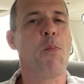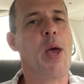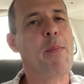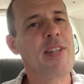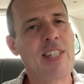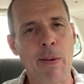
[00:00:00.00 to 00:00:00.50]

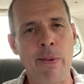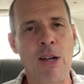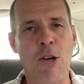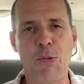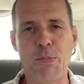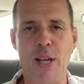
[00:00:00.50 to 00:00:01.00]
Maybe someone
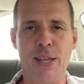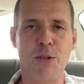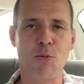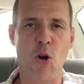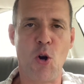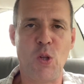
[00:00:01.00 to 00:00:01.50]
else played
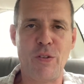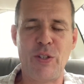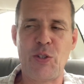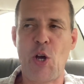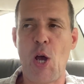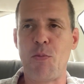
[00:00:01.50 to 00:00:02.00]
the role of
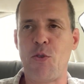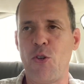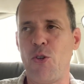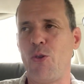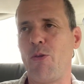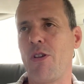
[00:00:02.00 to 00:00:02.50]
the type
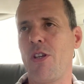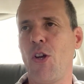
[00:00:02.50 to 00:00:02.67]
2.